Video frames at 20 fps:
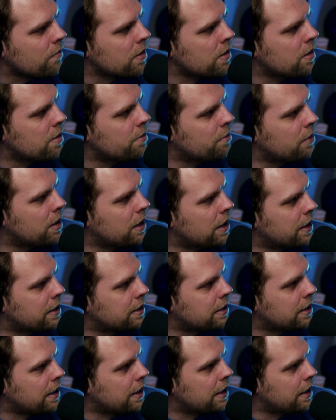
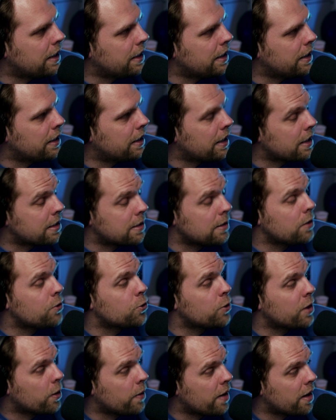But I still
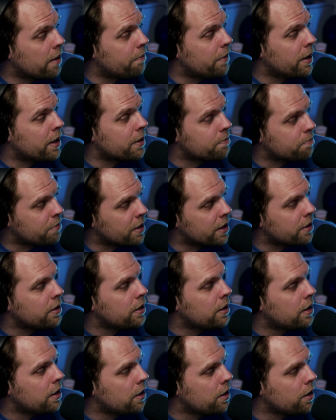enjoyed it quite a bit, but,
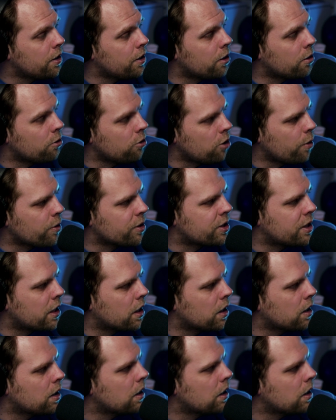lower tier.